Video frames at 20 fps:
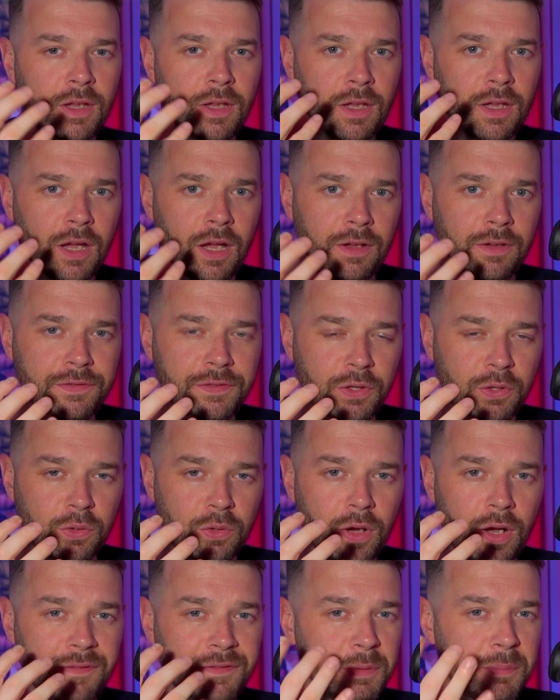of
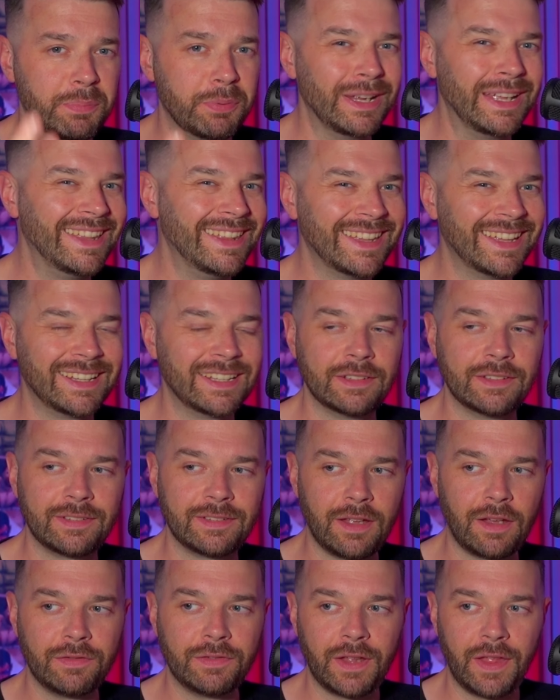your breathing and
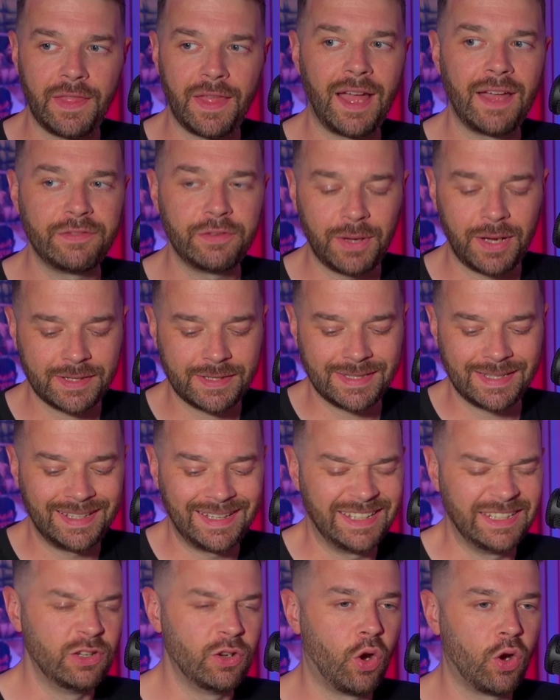stuff like that. If you
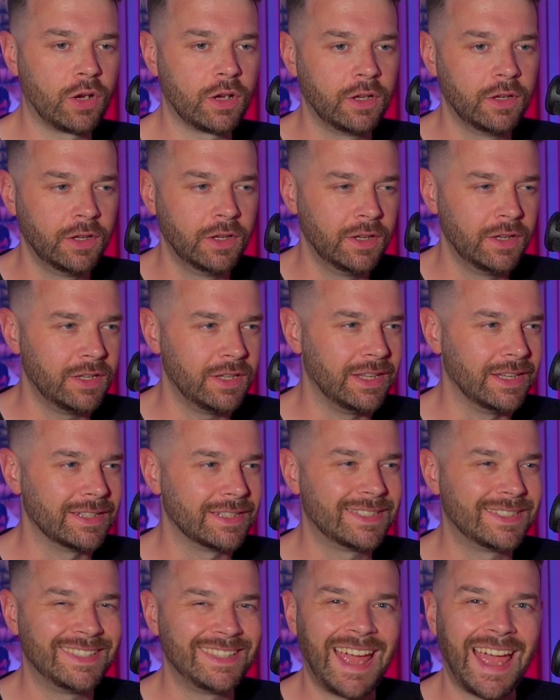accidentally knock your
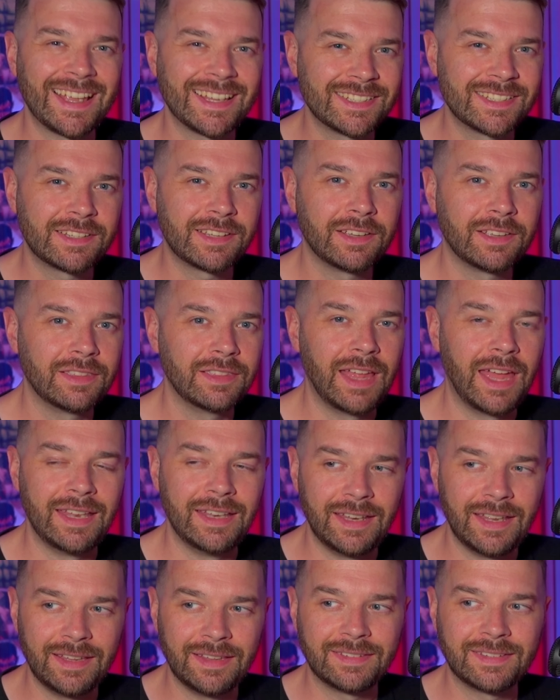desk,
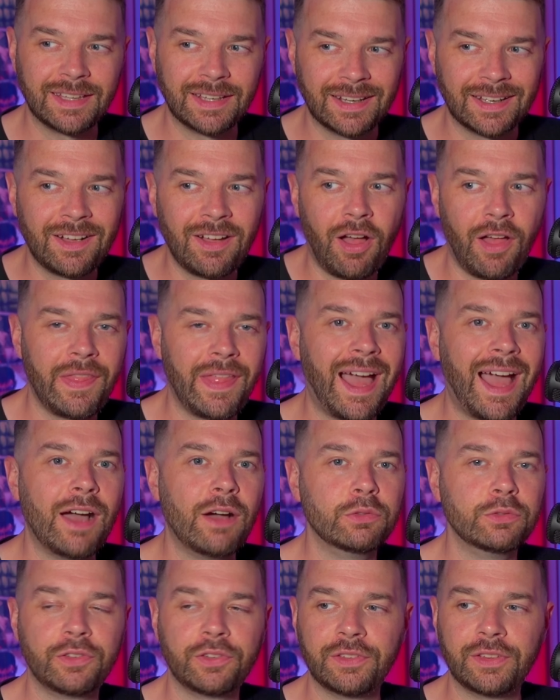then it's going to cut that
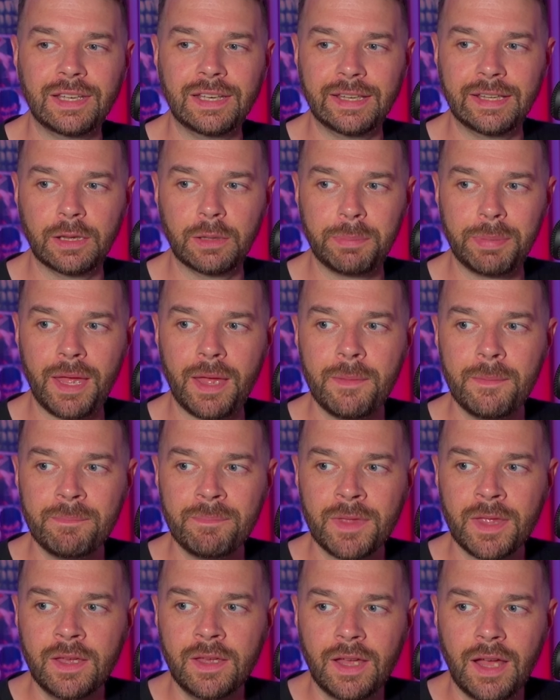out just a little bit.
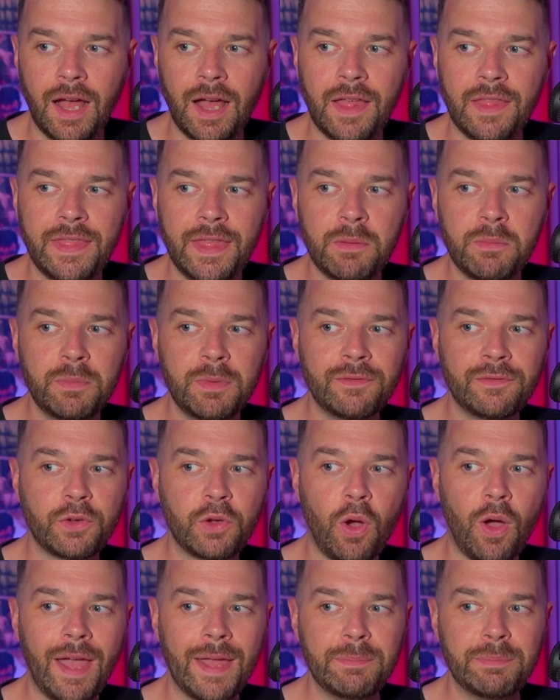Then we've
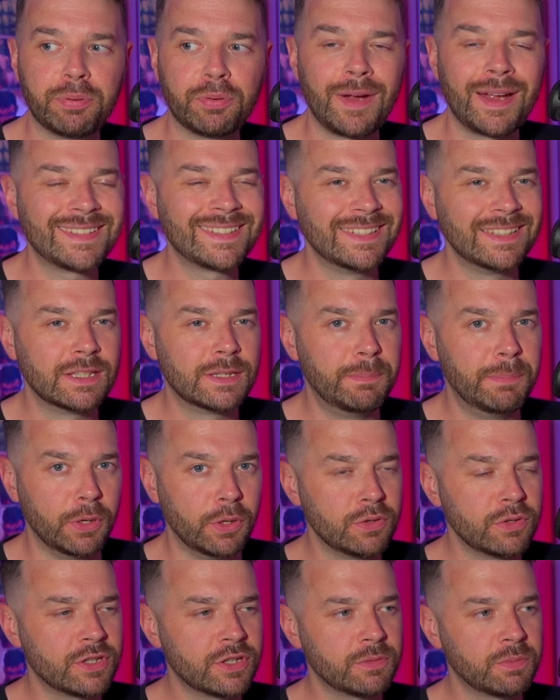got a presence
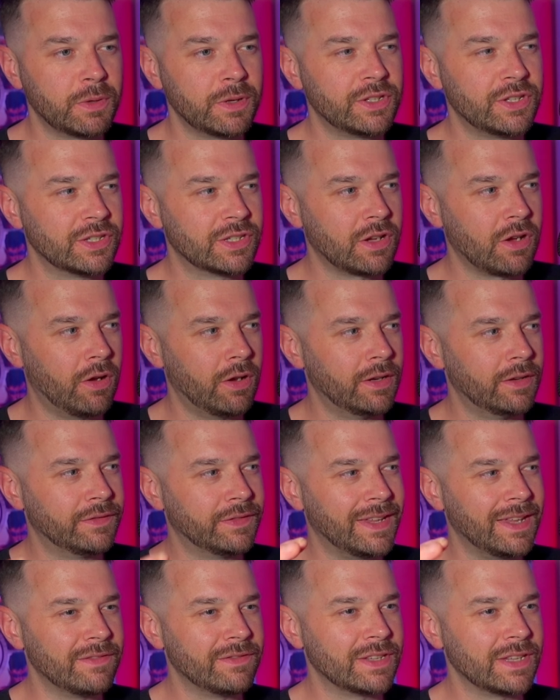boost, which is kind
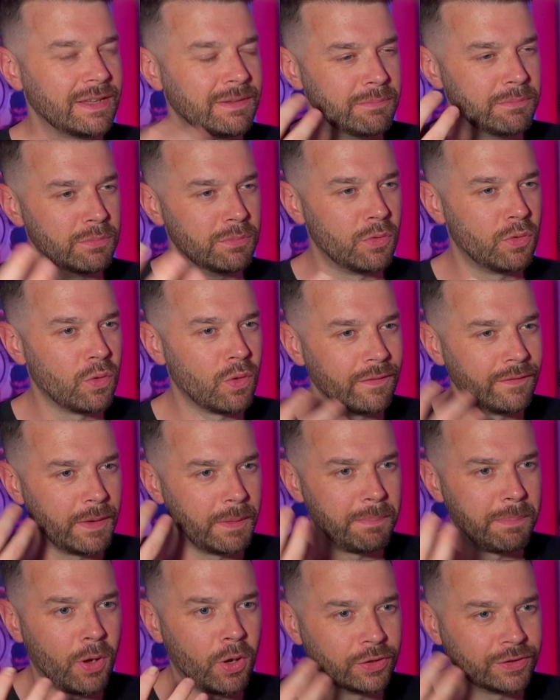of gives it more of
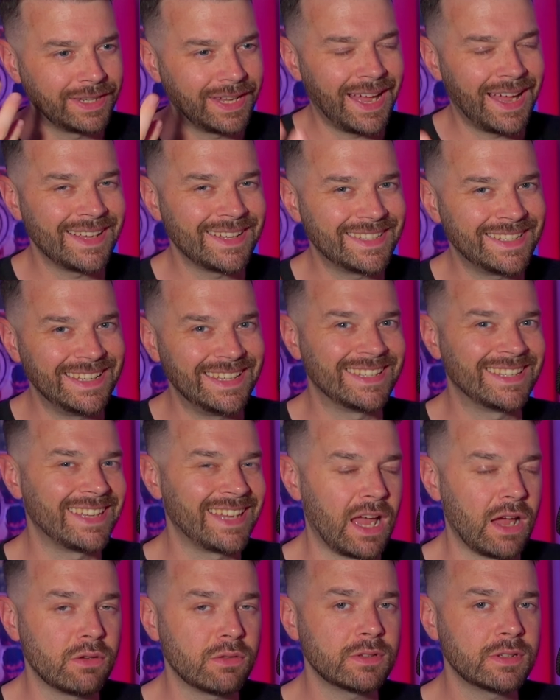a podcasty
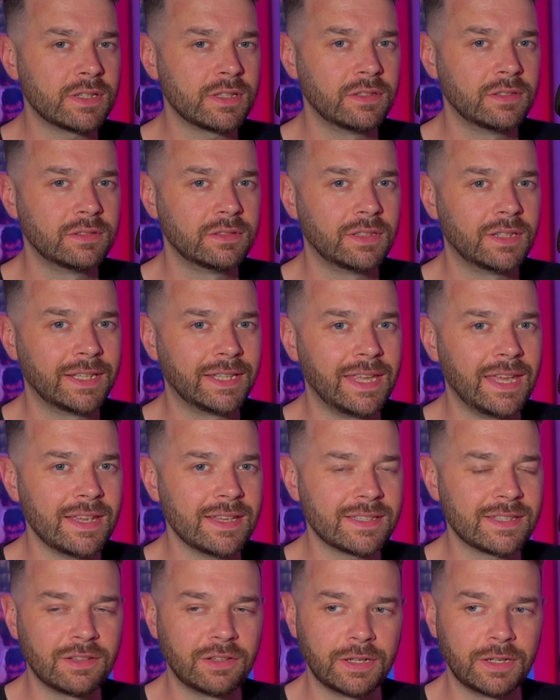sound, I guess, kind